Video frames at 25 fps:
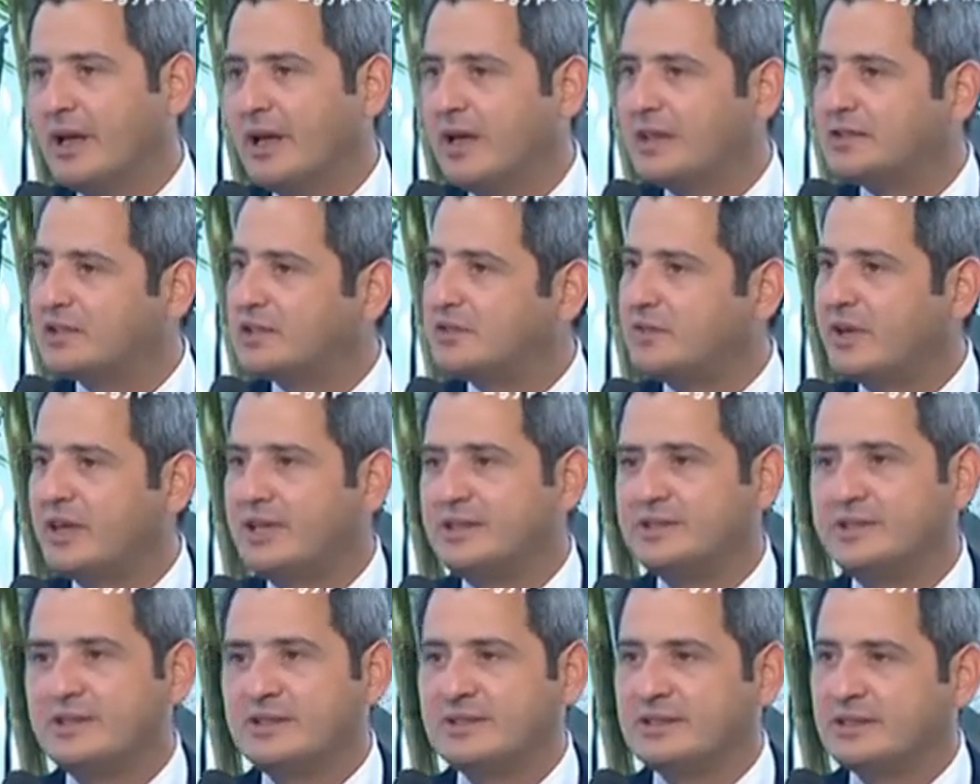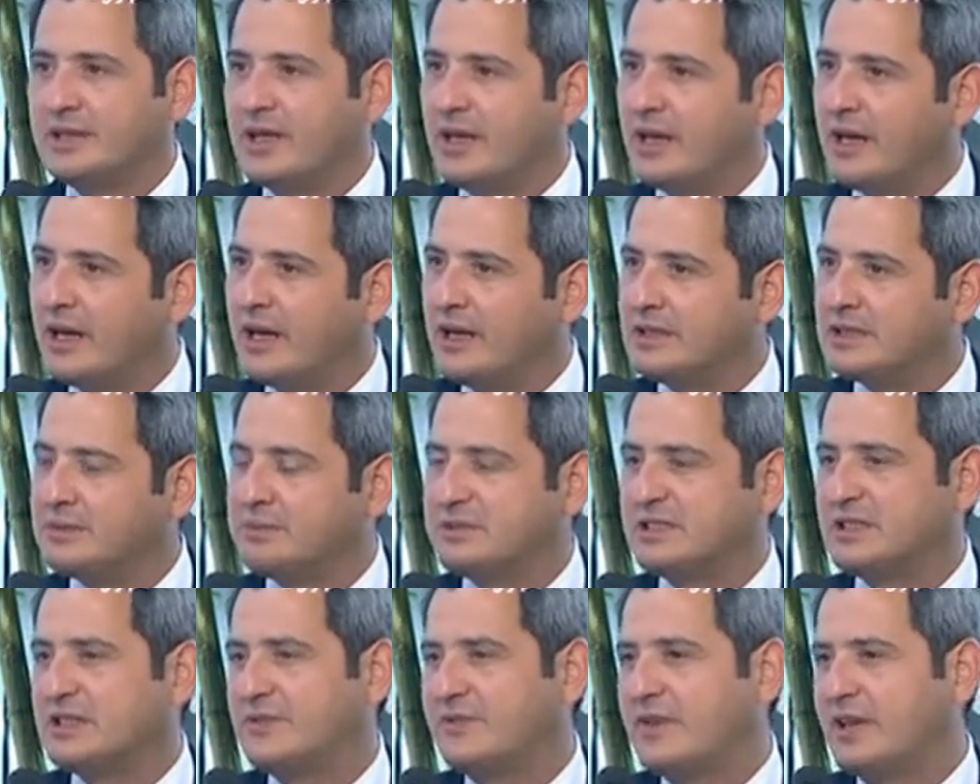It's great. There's
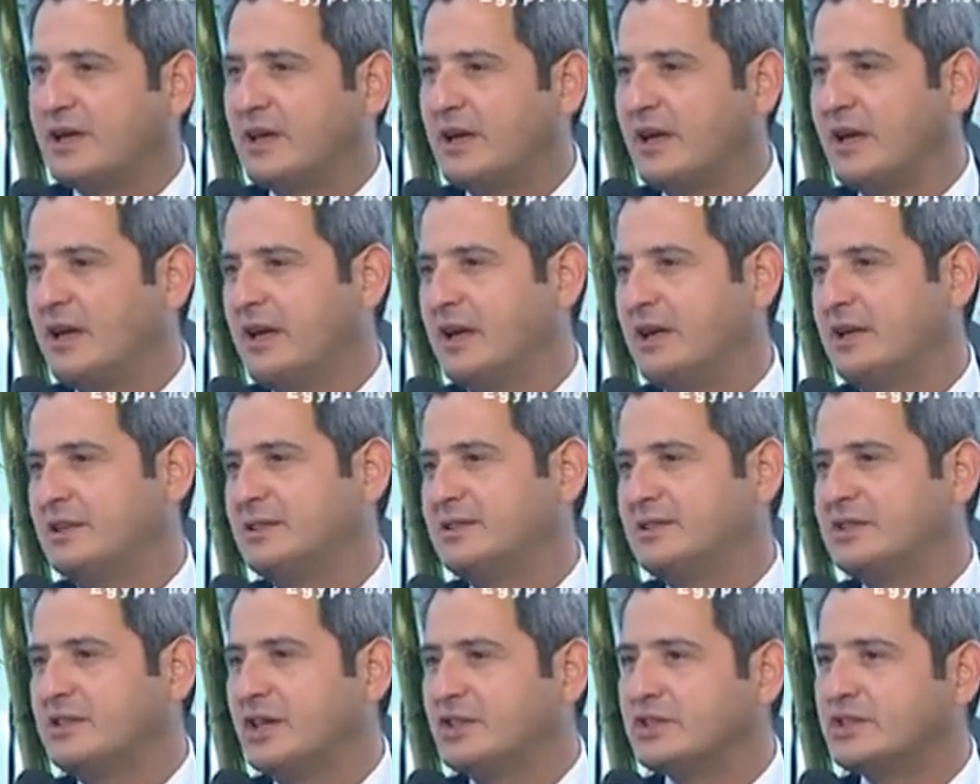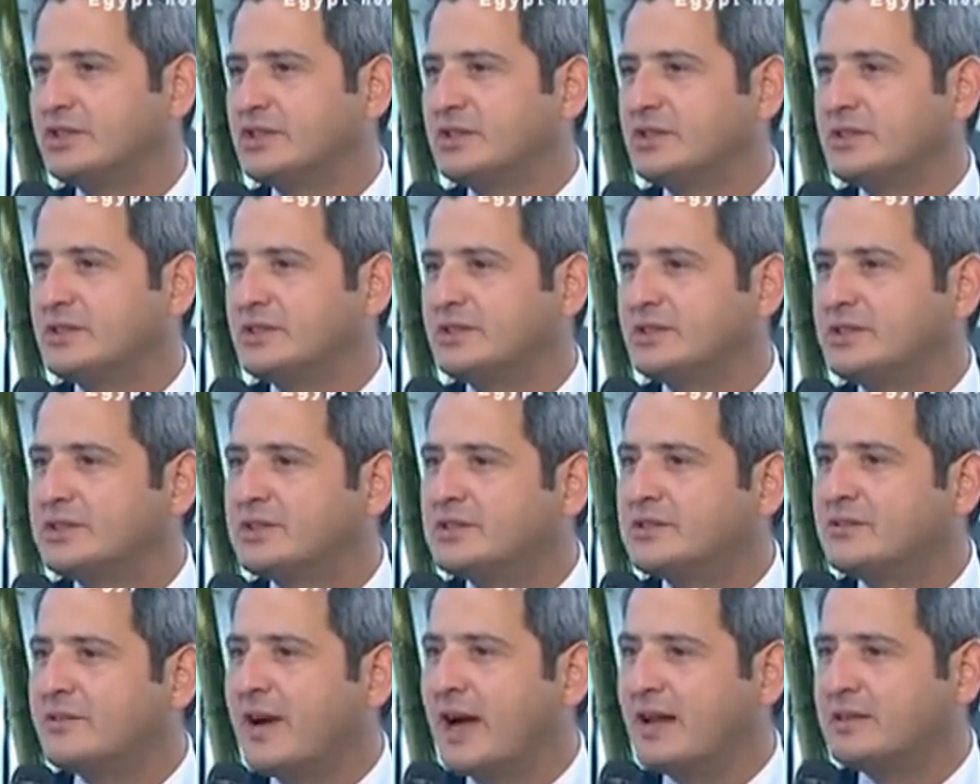specific discussions on
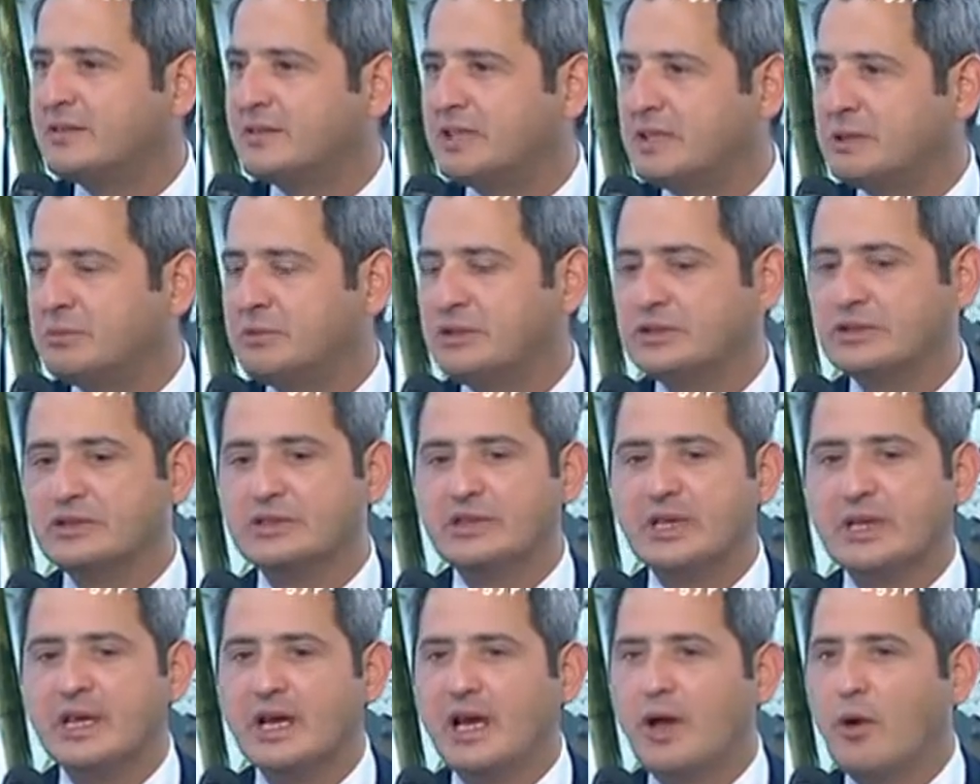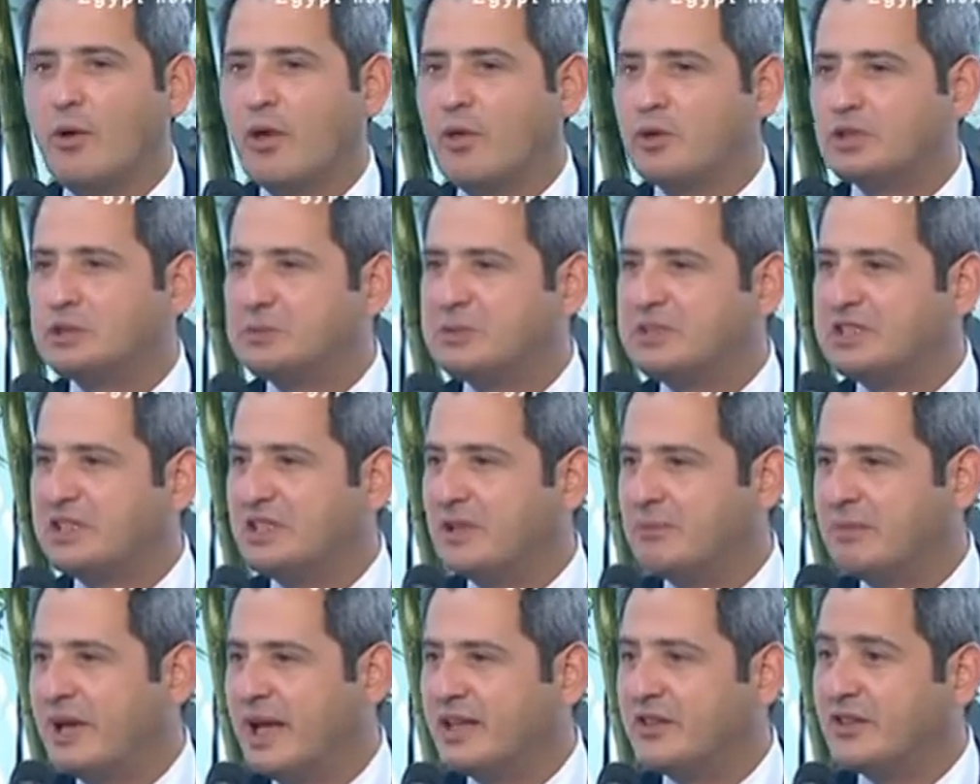certain round tables, whether we're
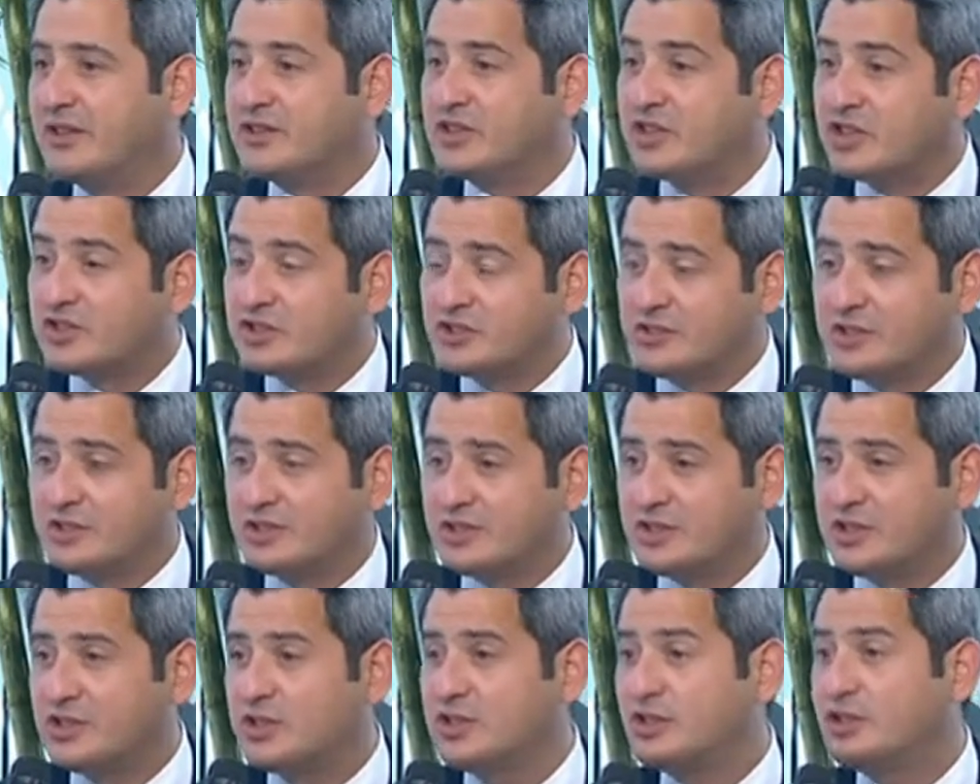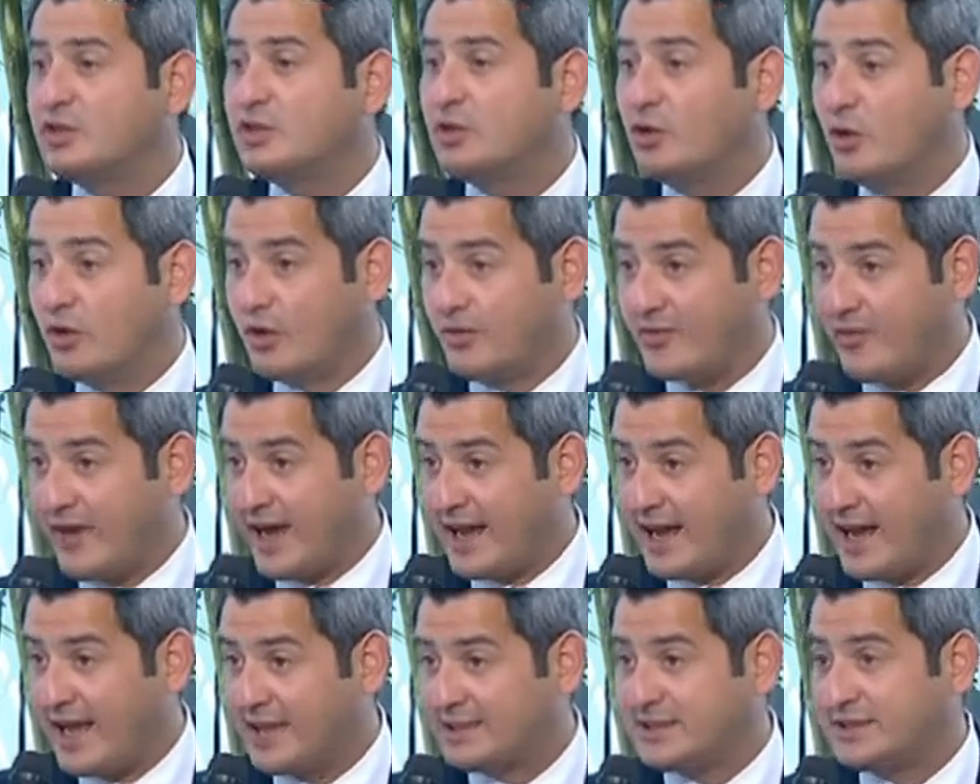speaking about the just transition or the
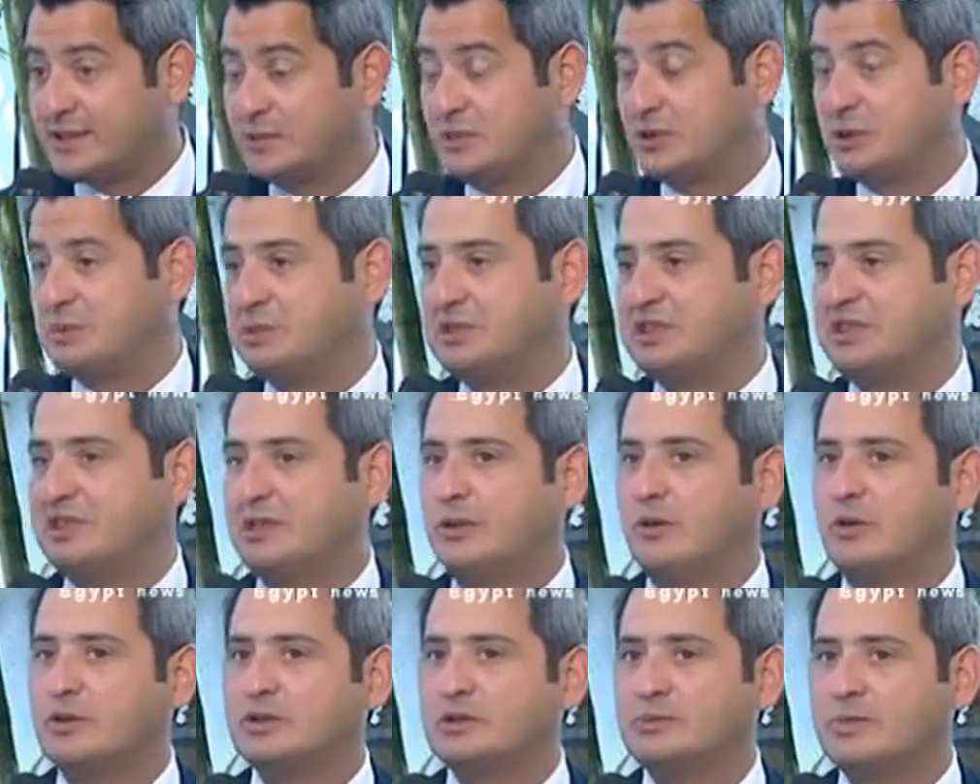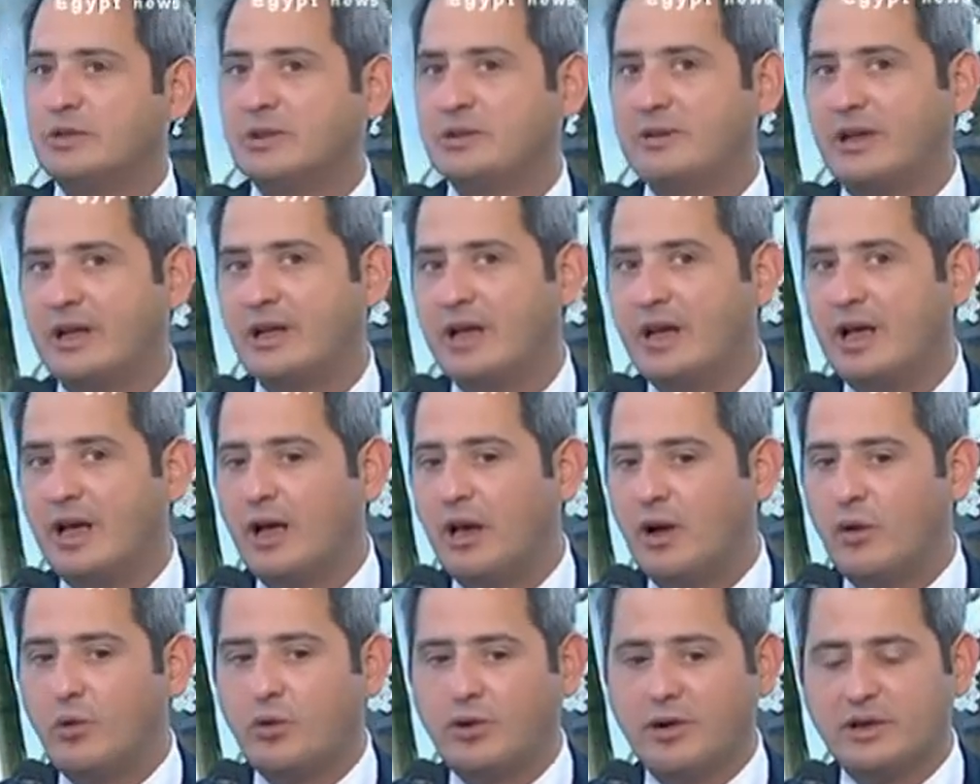financing we're speaking
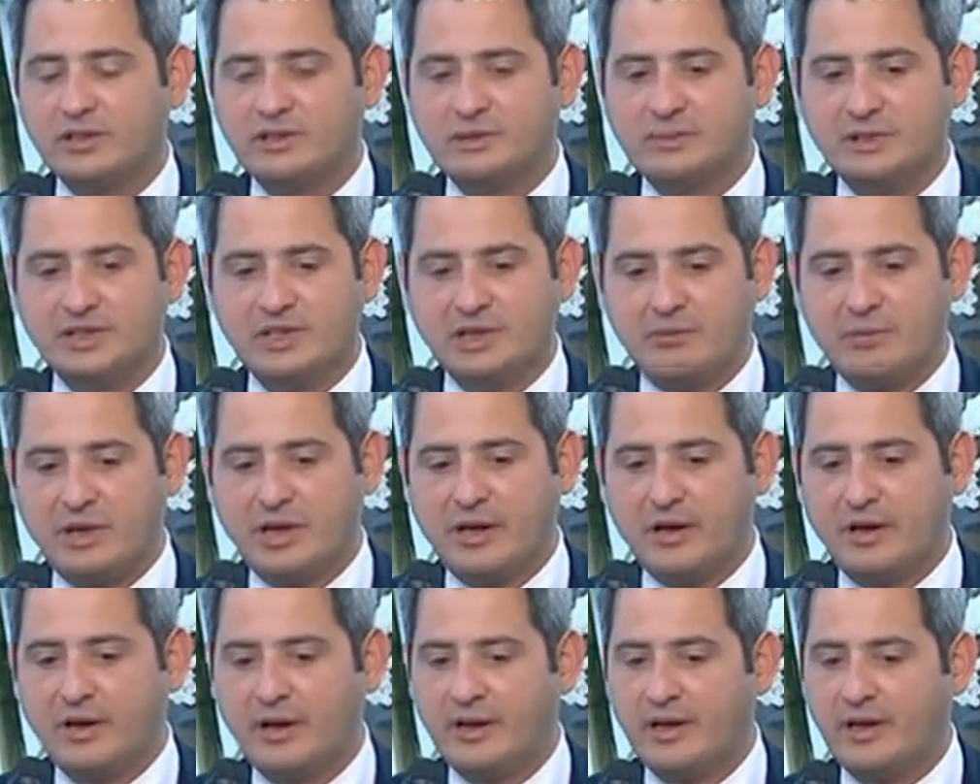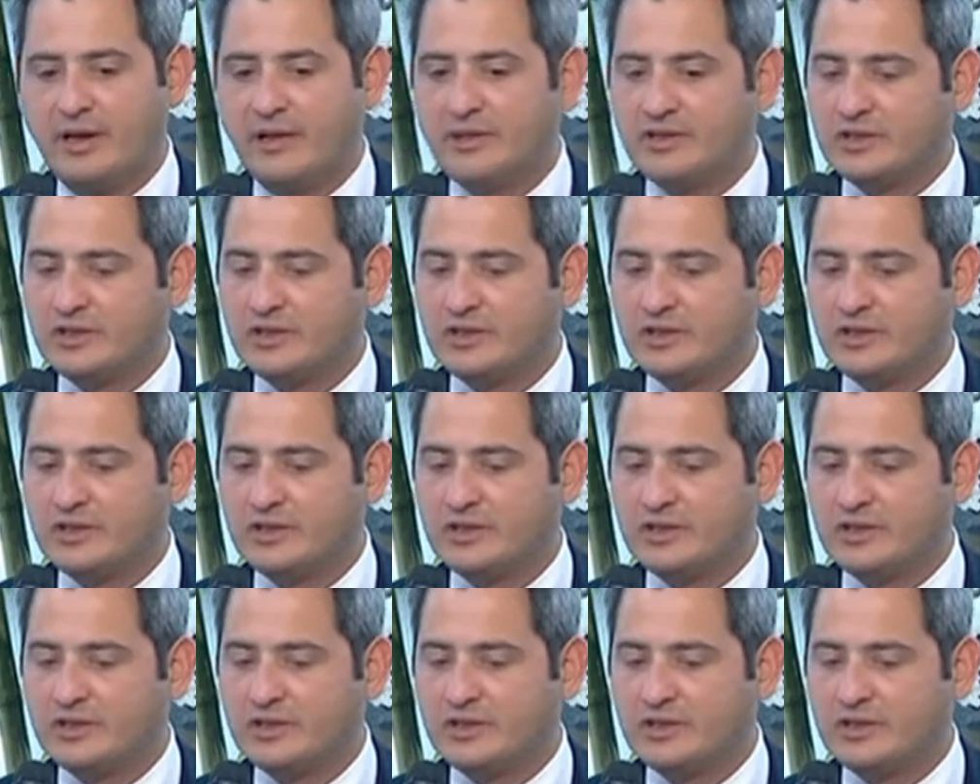about earlier.